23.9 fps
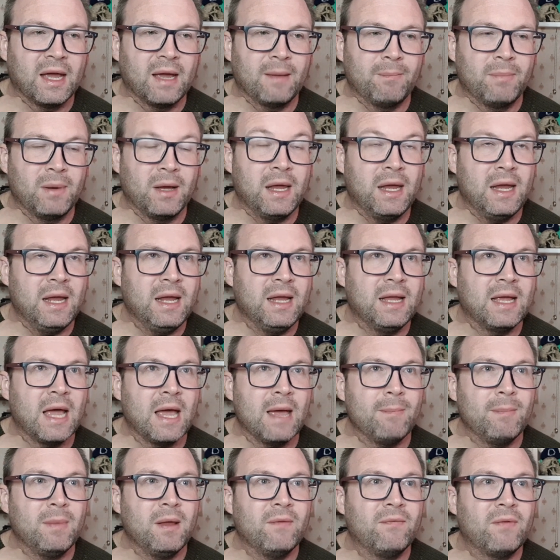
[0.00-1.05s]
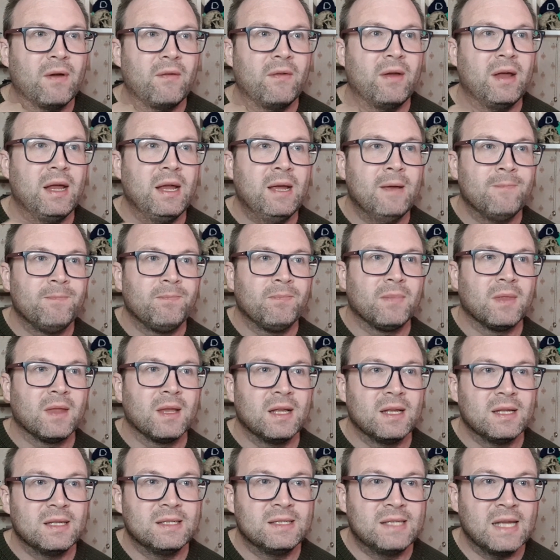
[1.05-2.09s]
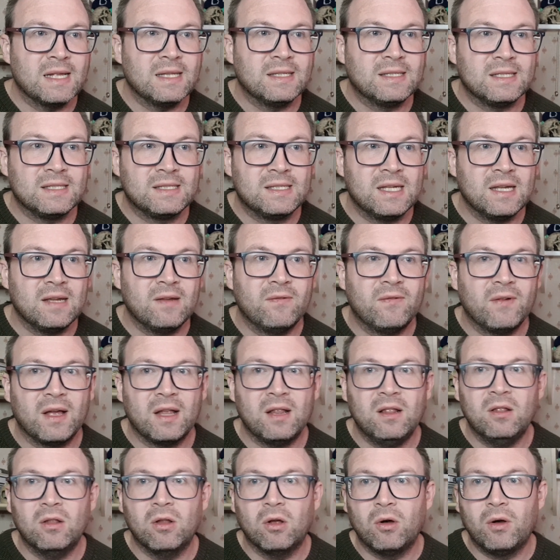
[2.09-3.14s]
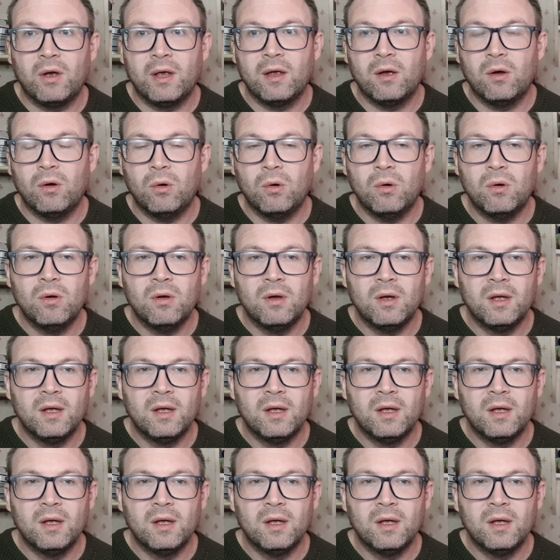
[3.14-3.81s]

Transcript: But he can be very sensitive and loyal,